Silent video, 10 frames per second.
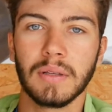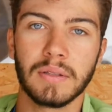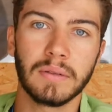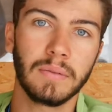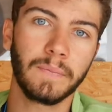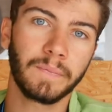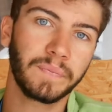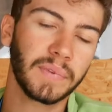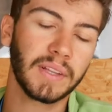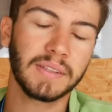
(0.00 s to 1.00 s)
So
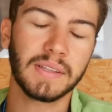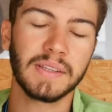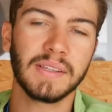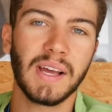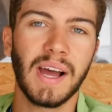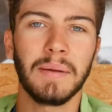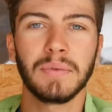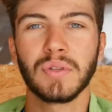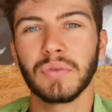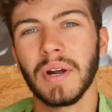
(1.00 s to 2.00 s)

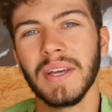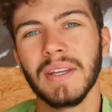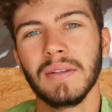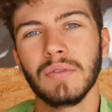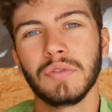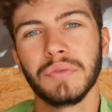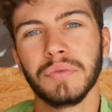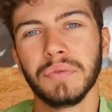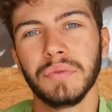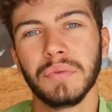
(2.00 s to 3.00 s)
I'm trying
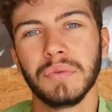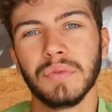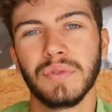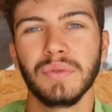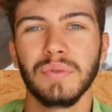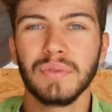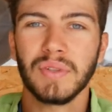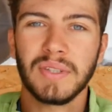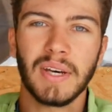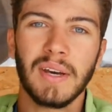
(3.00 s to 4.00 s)
to do
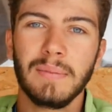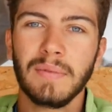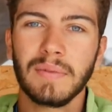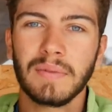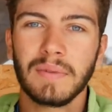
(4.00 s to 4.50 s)
the time,